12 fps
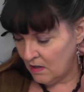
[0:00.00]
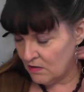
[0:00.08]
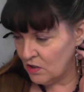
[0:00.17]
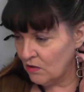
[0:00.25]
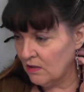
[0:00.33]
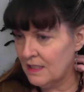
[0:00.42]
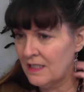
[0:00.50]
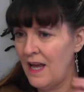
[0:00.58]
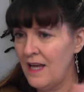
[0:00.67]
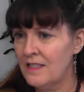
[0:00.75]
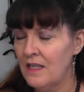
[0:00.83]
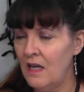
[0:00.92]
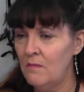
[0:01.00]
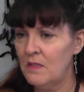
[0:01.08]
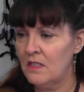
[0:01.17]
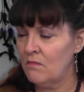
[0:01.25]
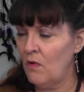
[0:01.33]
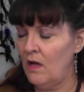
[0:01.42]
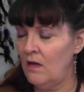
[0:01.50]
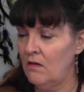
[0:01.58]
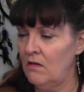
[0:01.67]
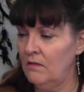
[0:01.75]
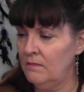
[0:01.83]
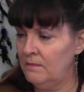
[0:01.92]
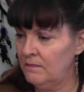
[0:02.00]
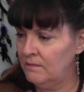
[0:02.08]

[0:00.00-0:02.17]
Julie's last name is what? Knoll?